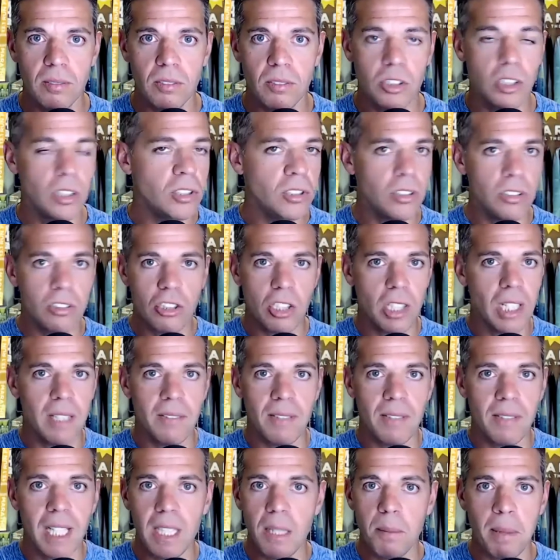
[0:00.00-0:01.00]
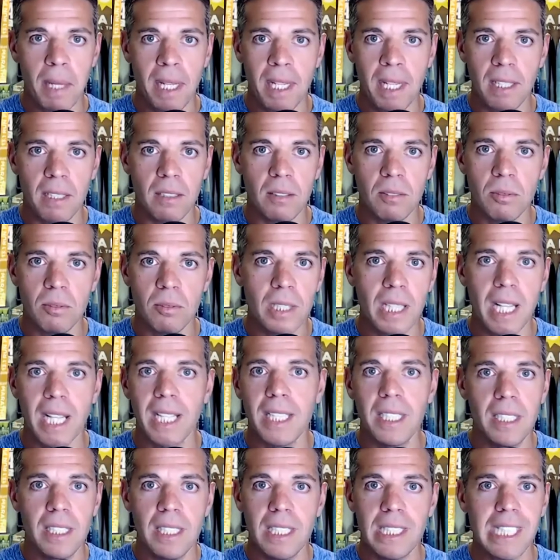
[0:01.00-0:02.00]
So you shouldn't have any pain with
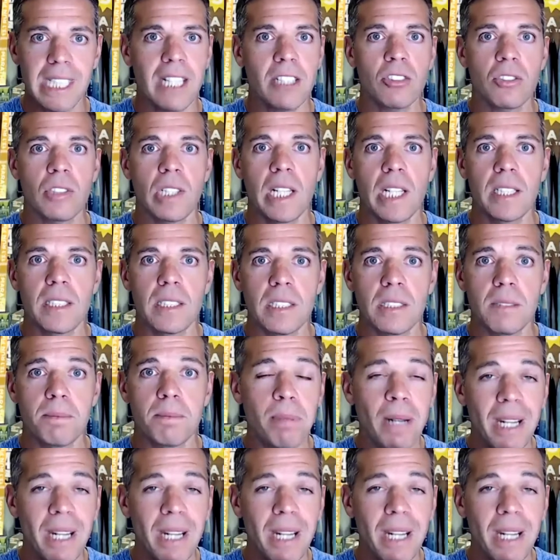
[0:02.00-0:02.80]
any of these exercises,